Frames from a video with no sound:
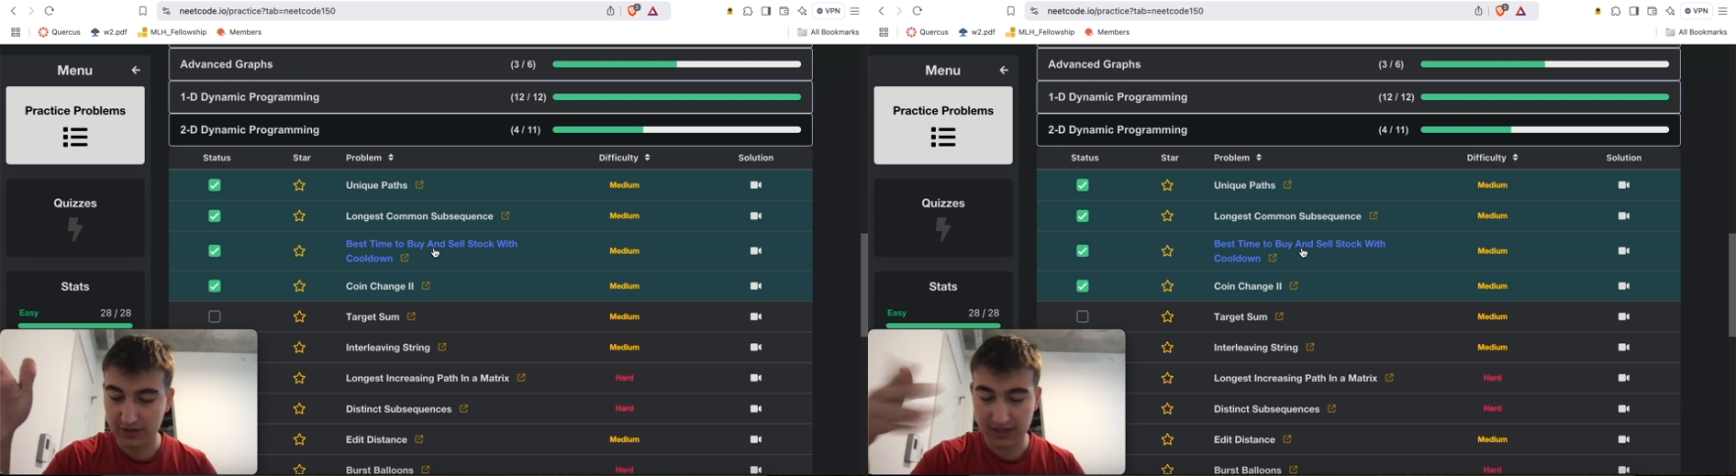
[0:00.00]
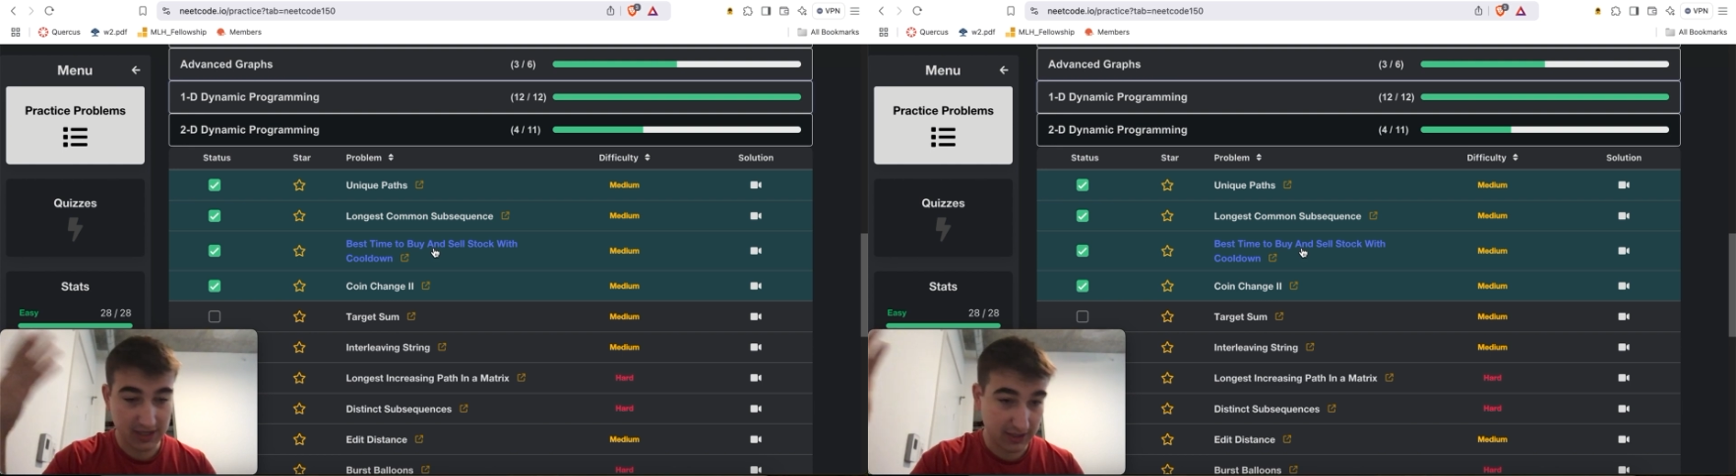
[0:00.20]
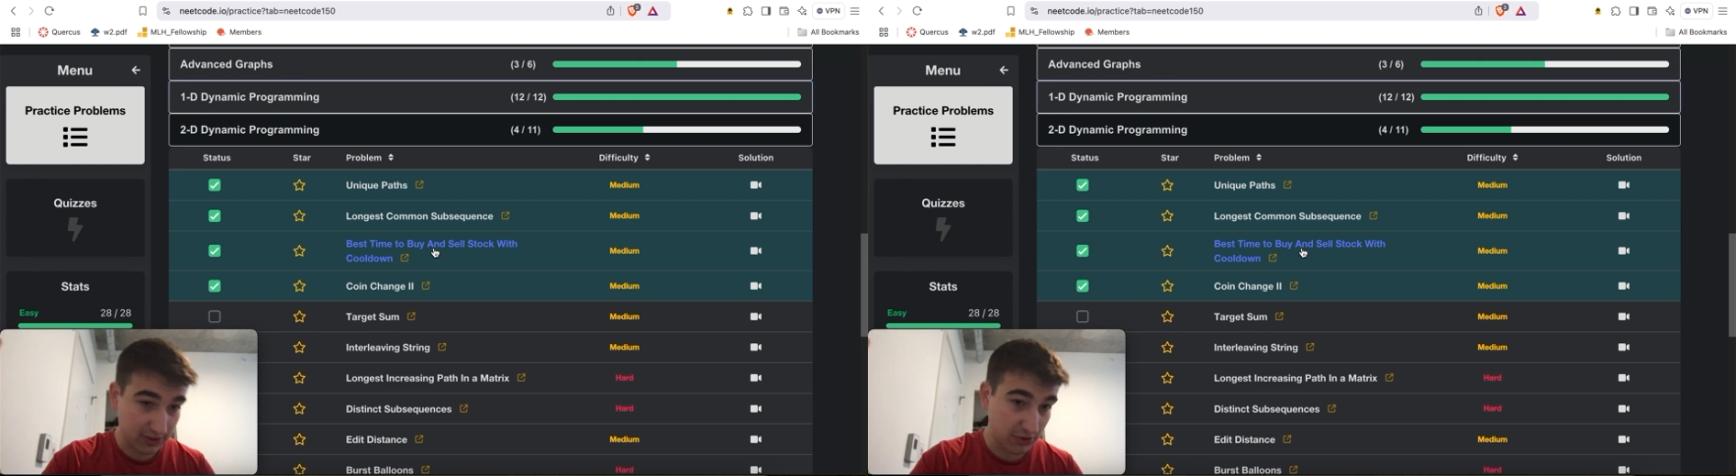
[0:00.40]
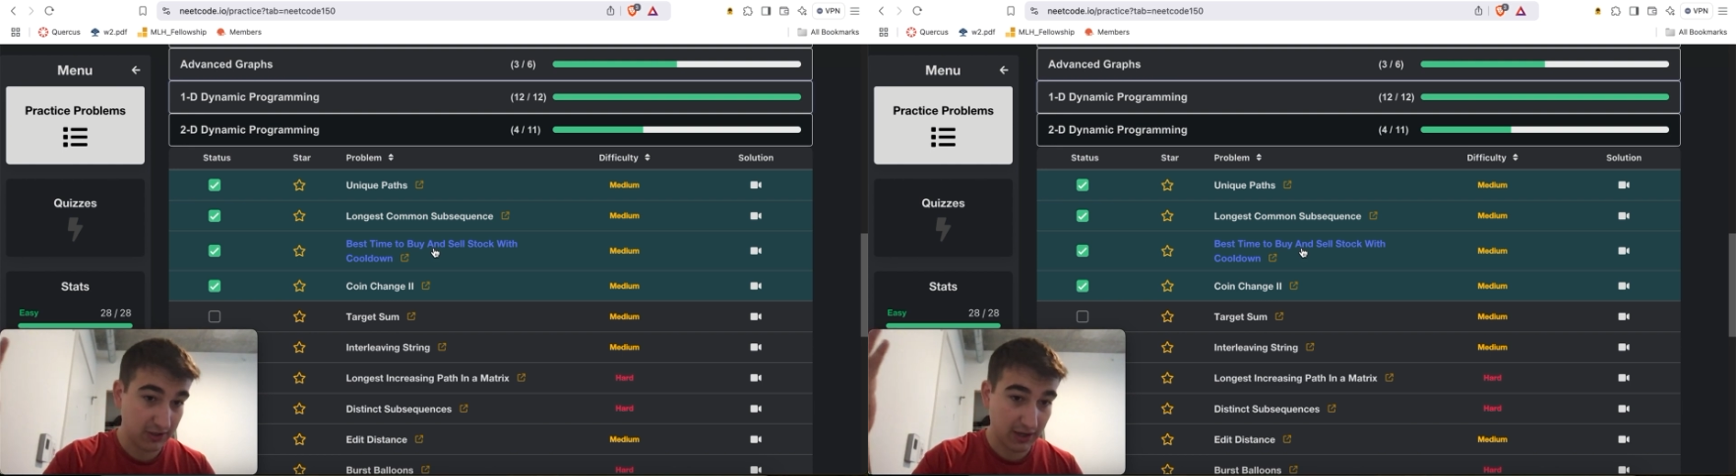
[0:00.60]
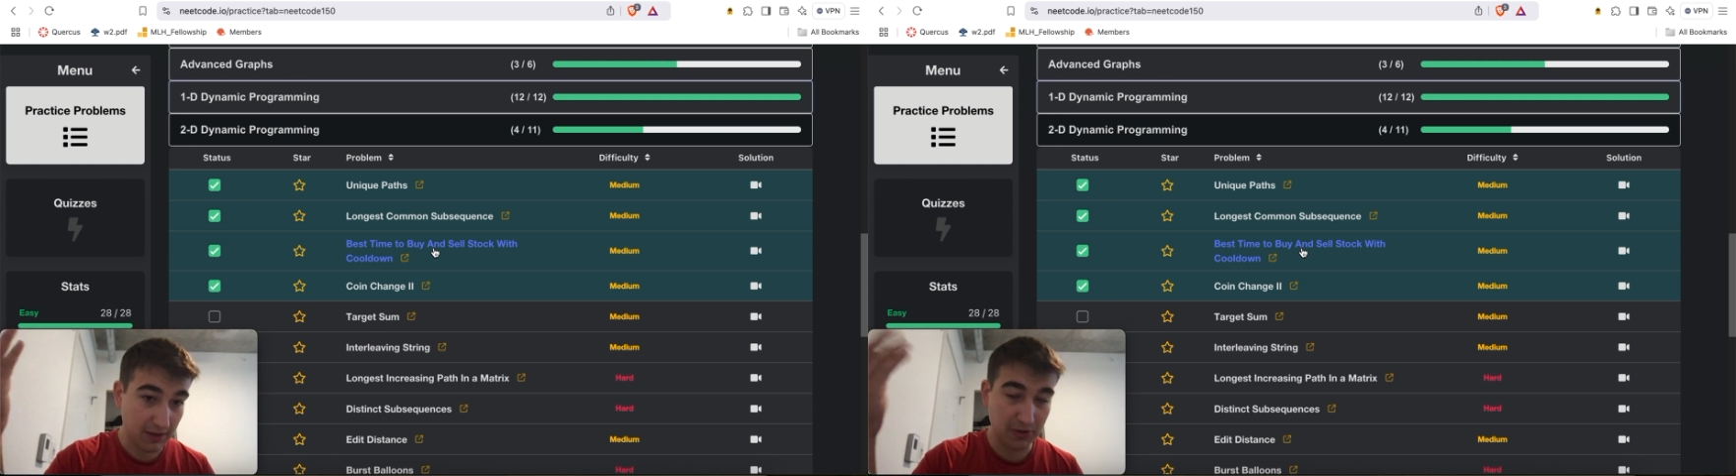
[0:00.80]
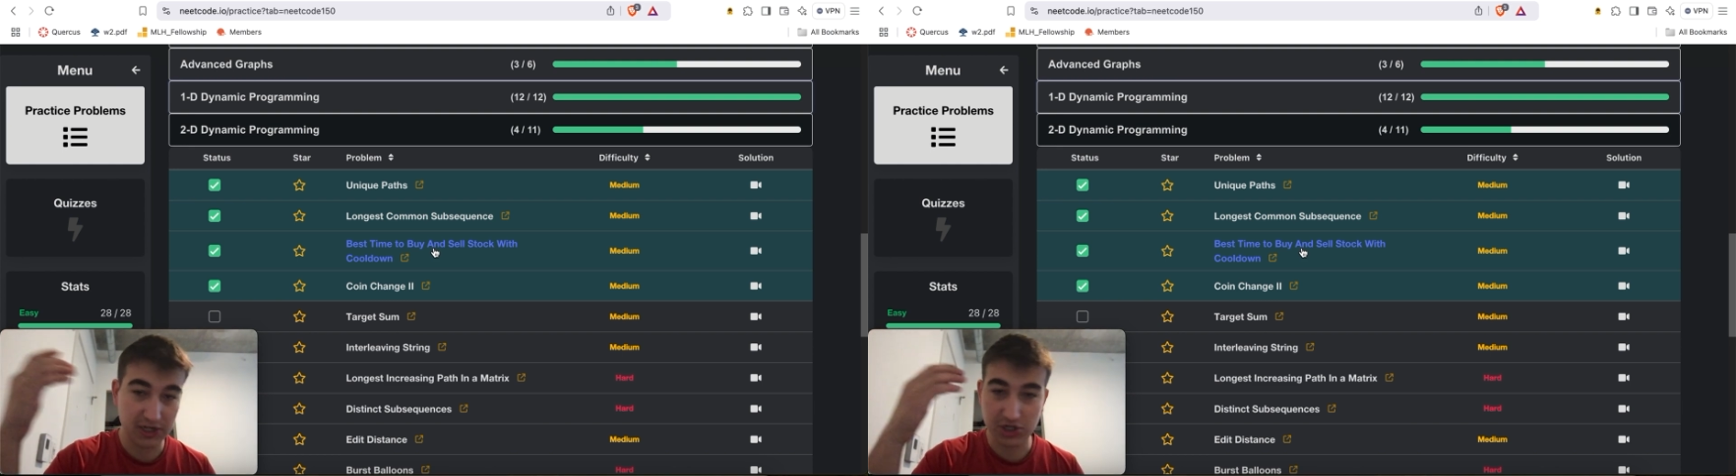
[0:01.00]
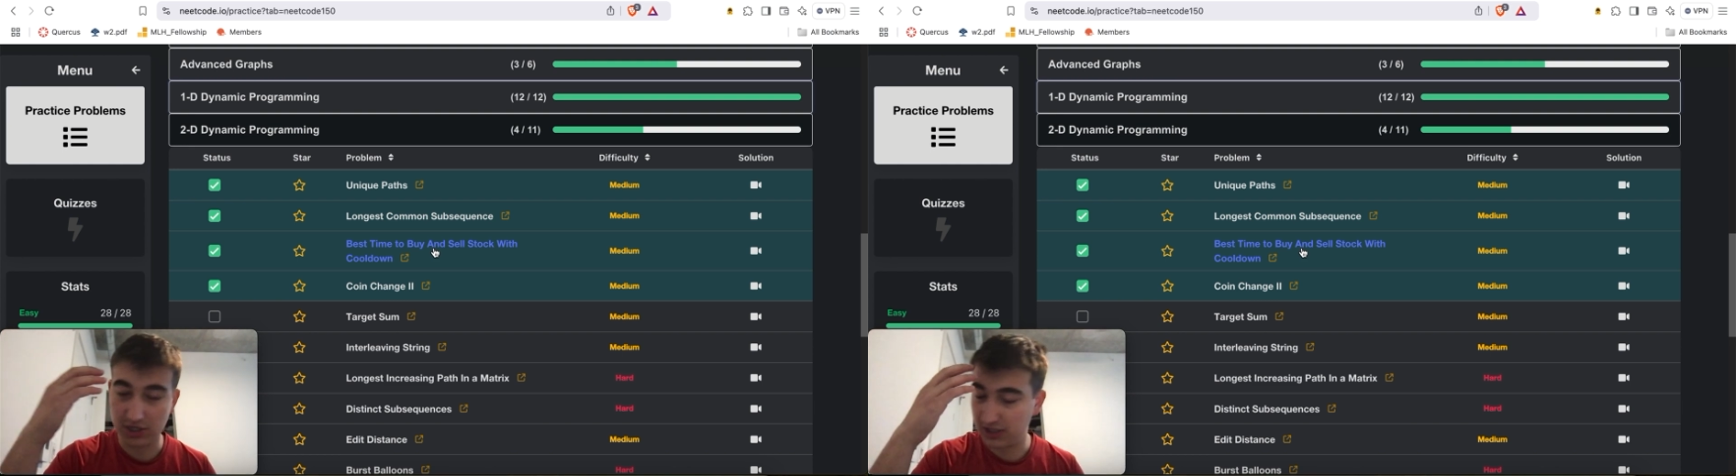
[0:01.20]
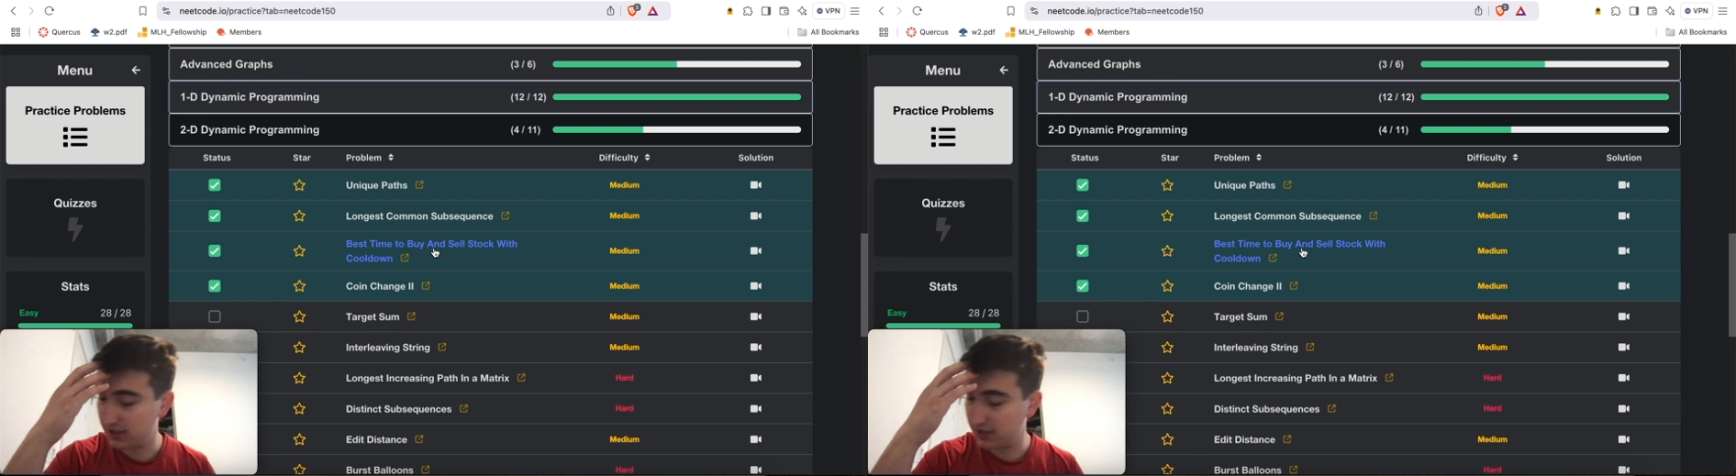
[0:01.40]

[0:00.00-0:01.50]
the end, I know that I partitioned it